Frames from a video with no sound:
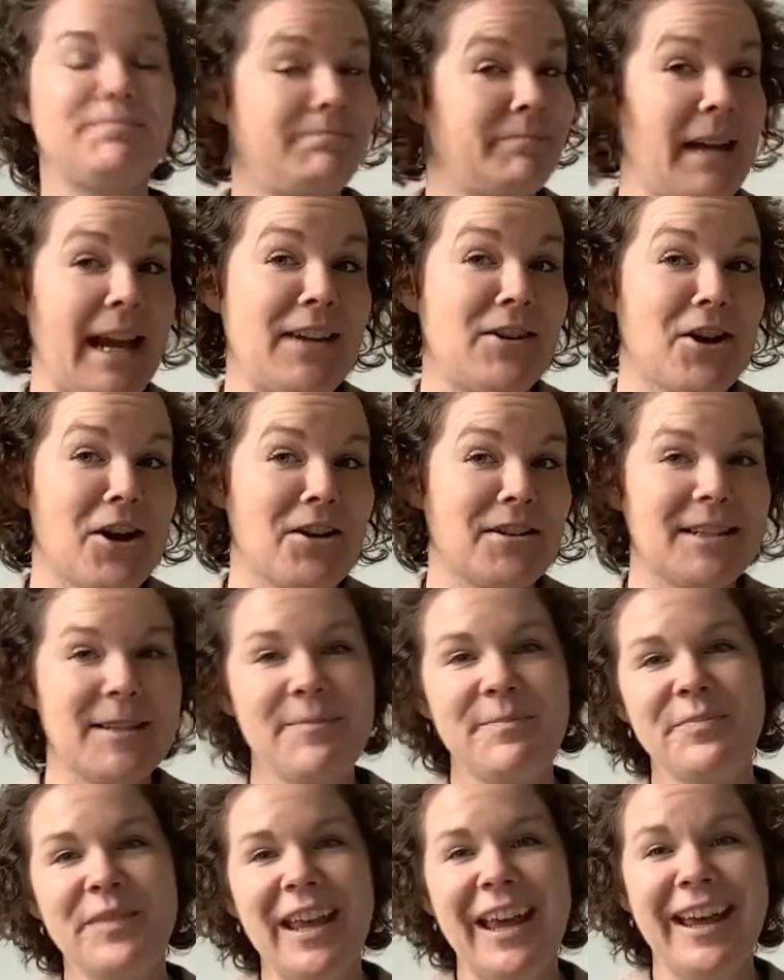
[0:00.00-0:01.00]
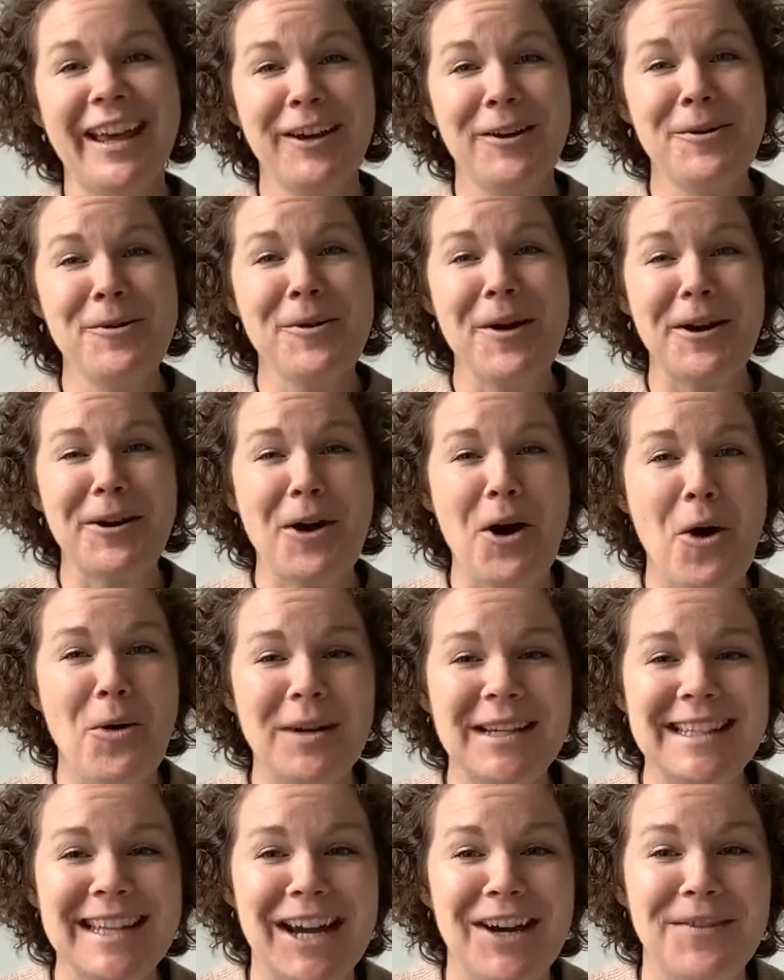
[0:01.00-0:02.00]
and dogs who are
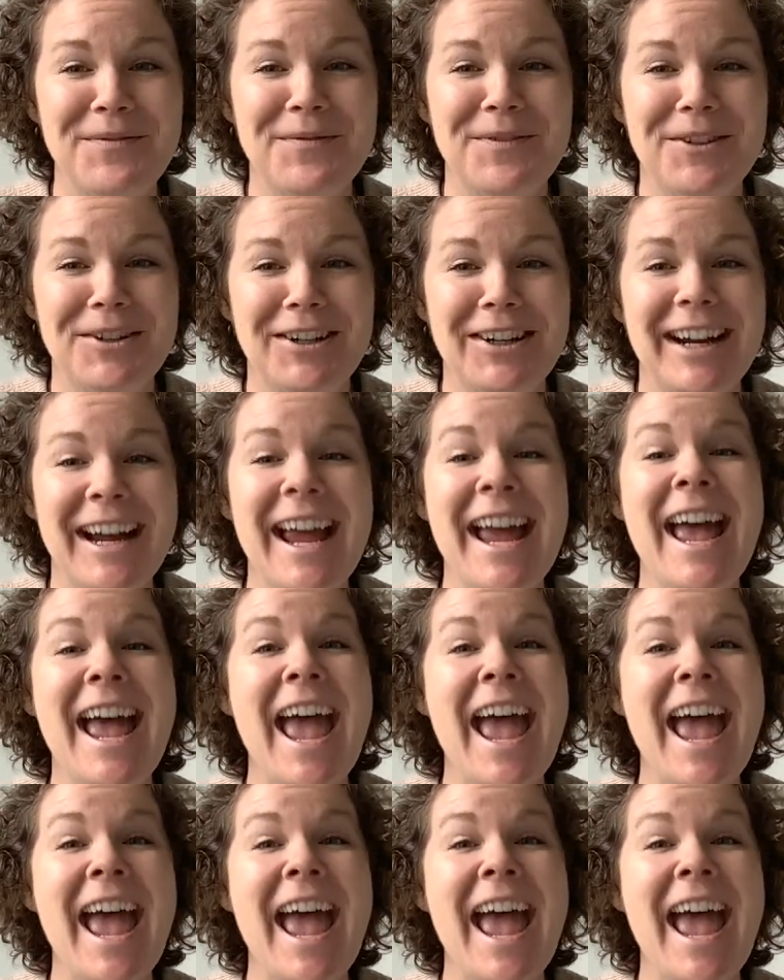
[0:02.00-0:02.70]
always up for